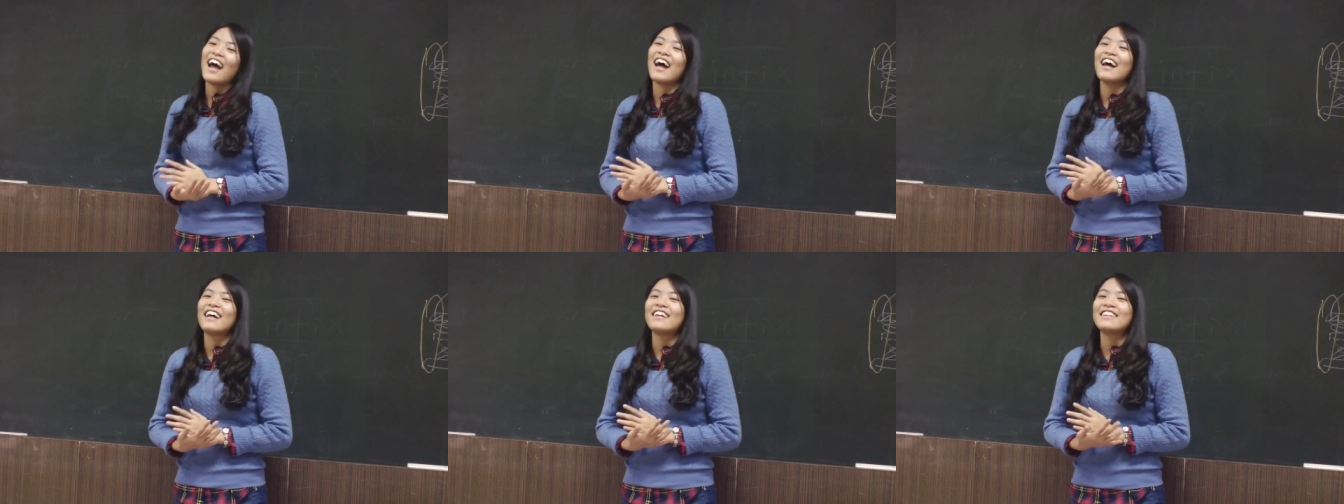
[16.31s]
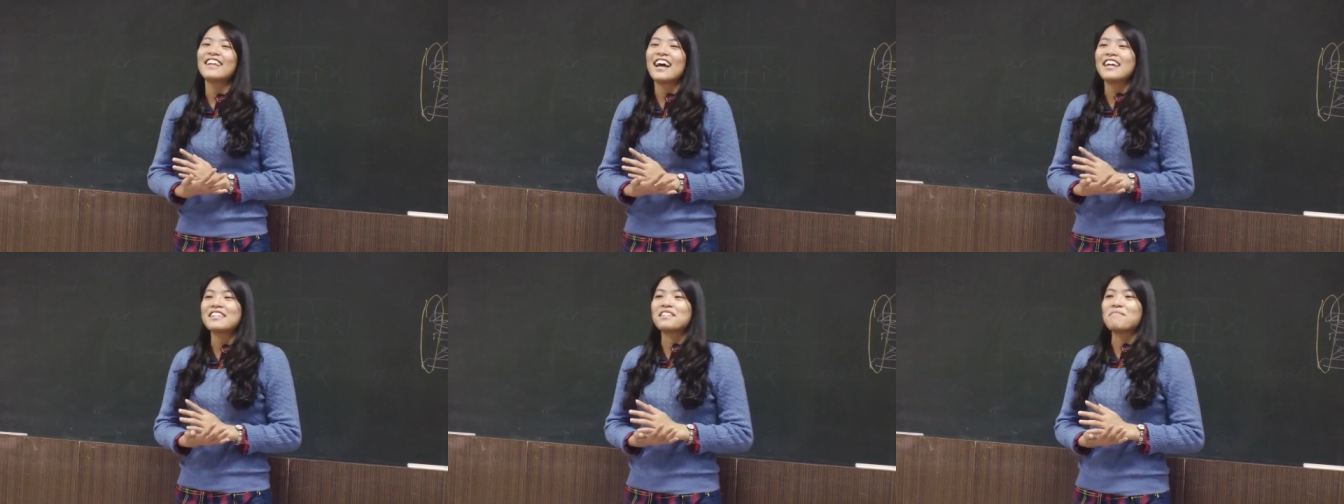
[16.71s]
Uh,
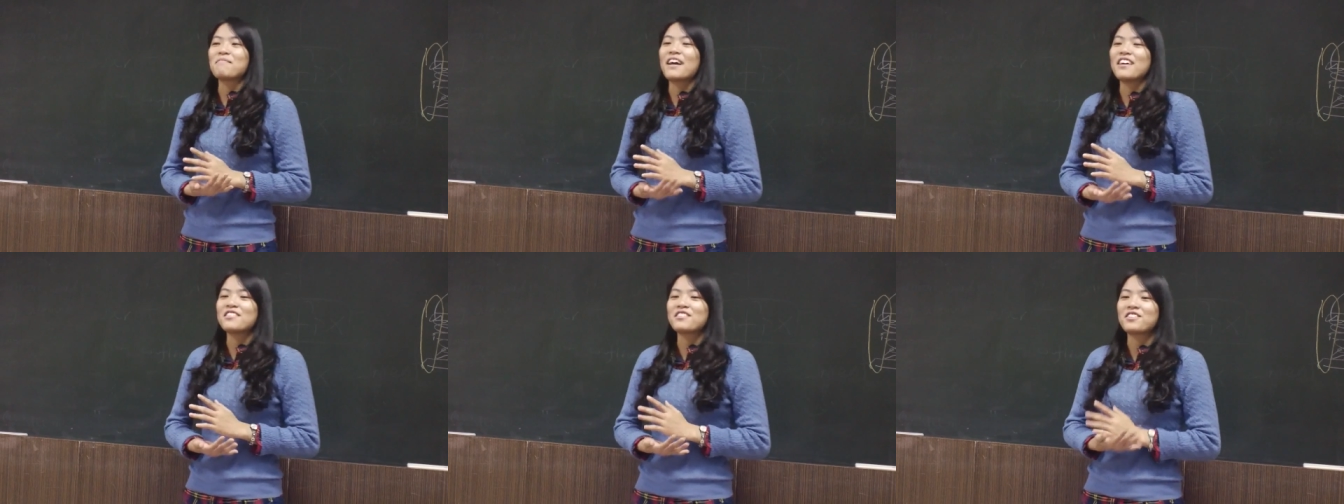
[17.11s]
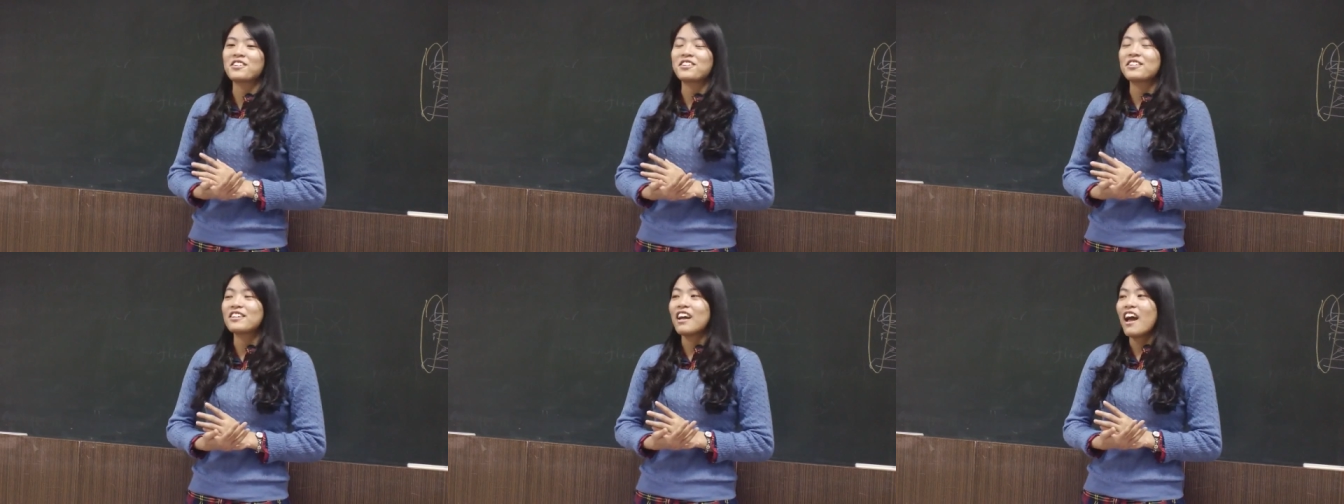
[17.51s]
last
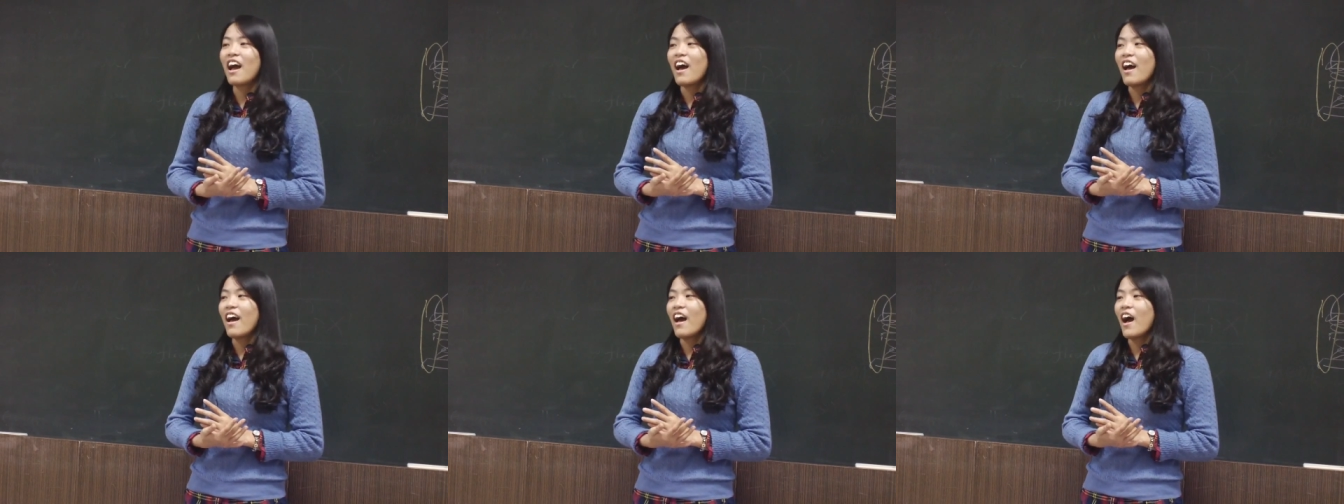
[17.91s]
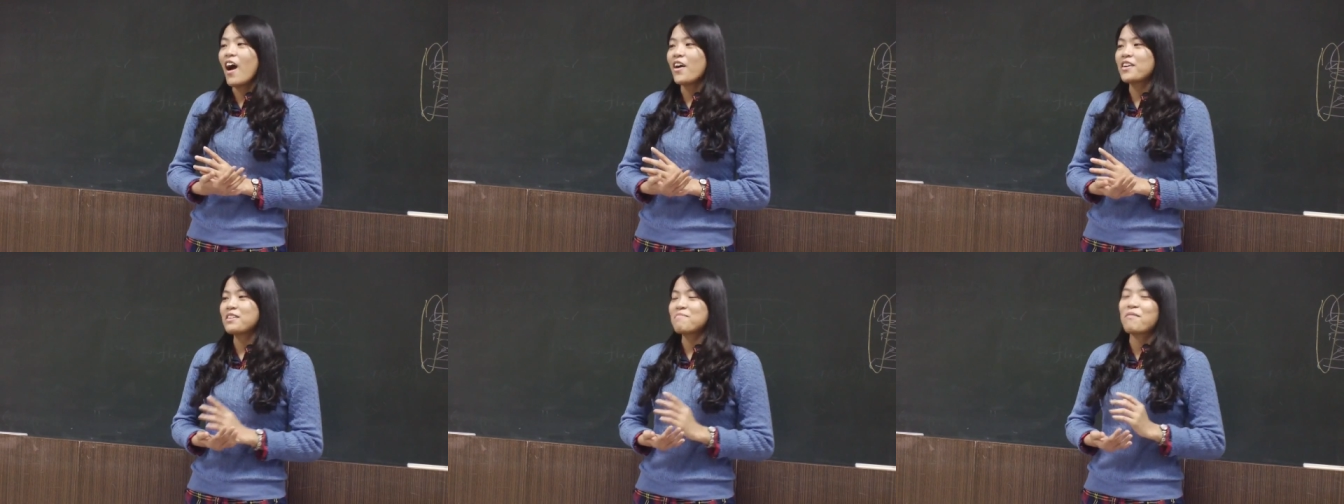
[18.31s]
semester, uh,
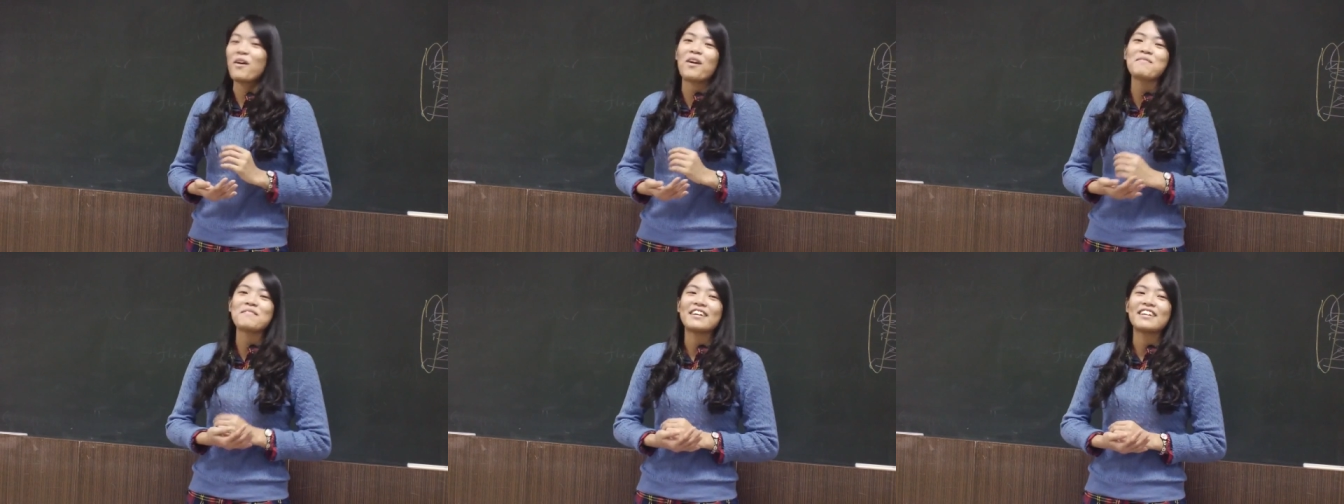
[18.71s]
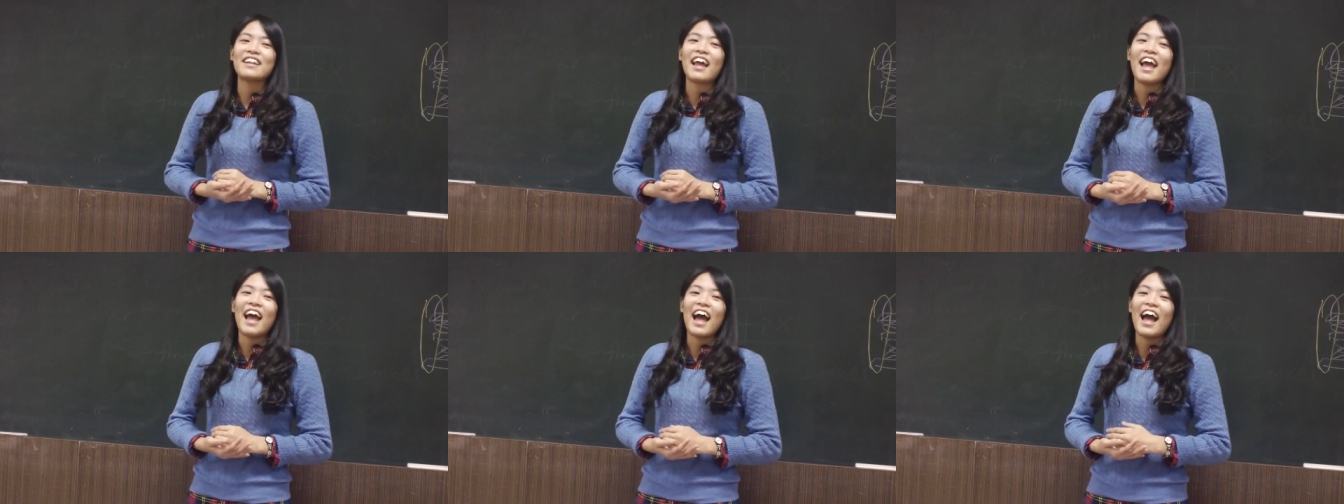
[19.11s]
our department
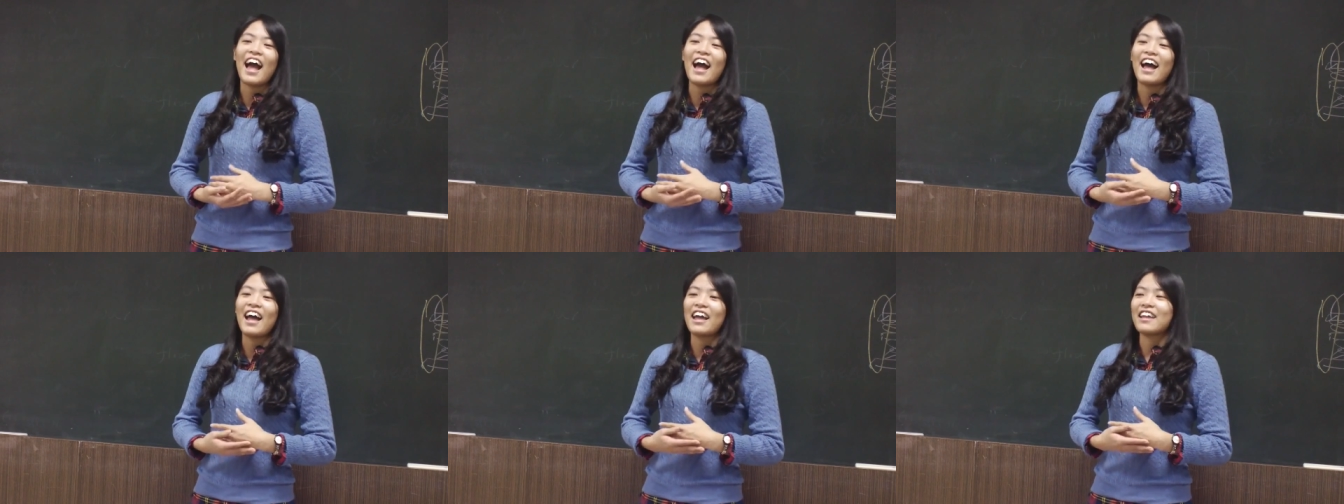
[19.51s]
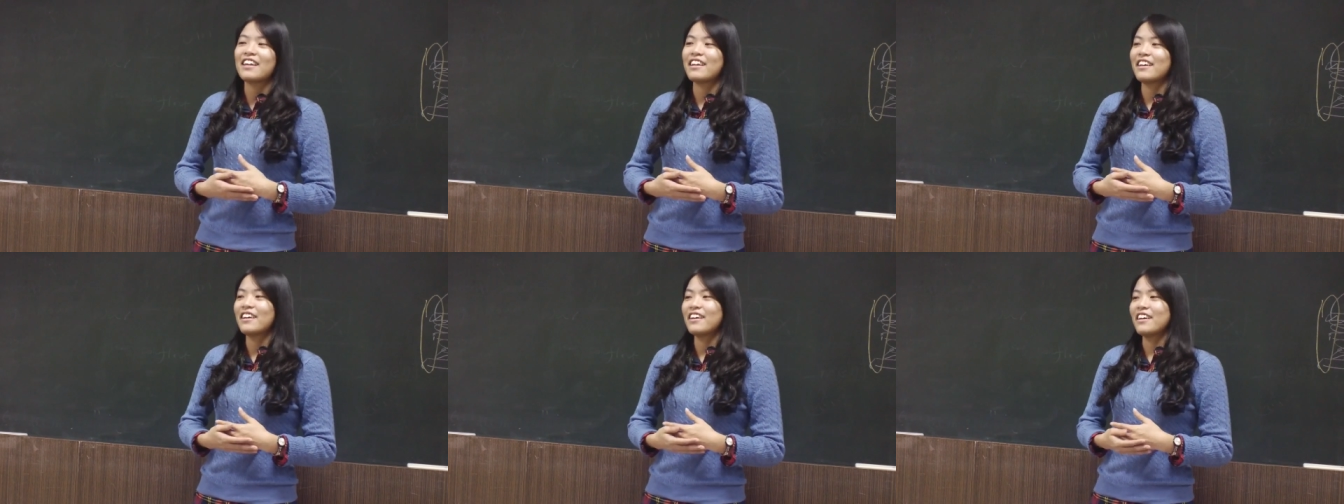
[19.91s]
had
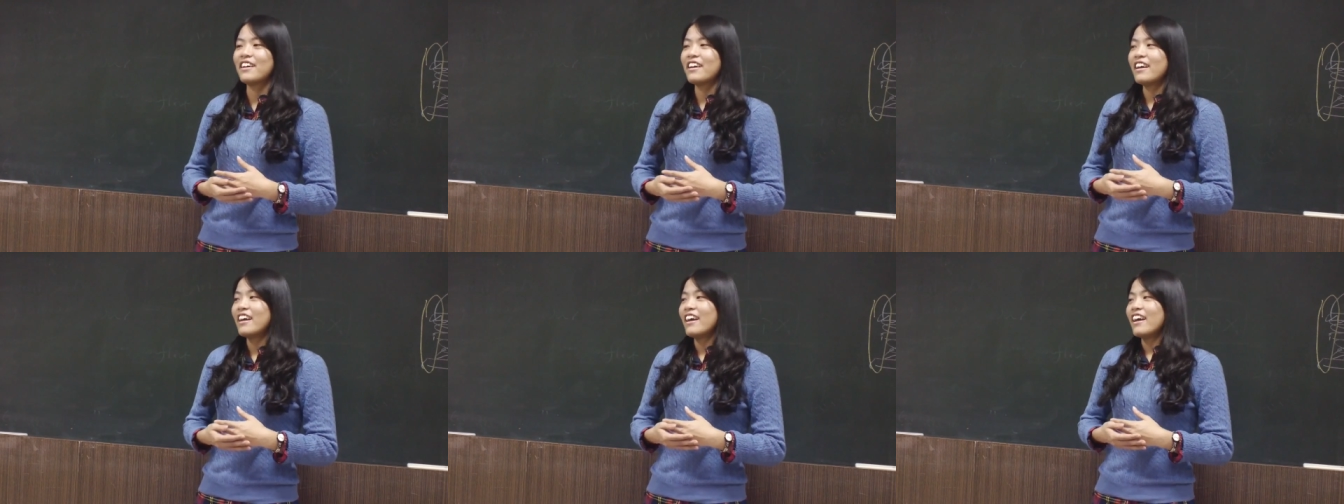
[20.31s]
a,